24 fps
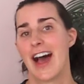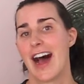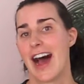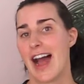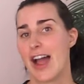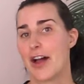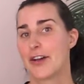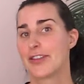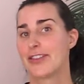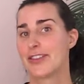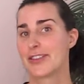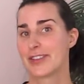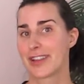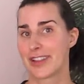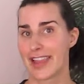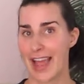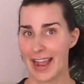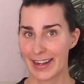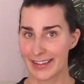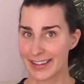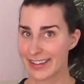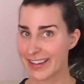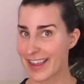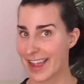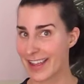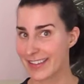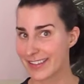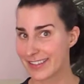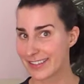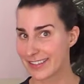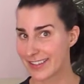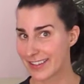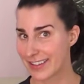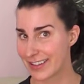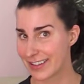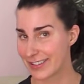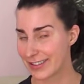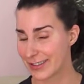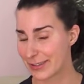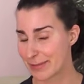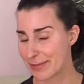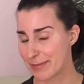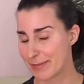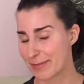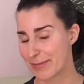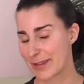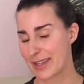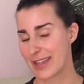I also use a lactic acid cleanser
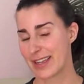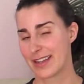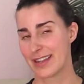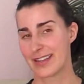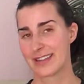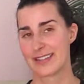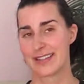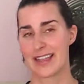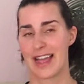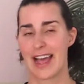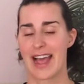because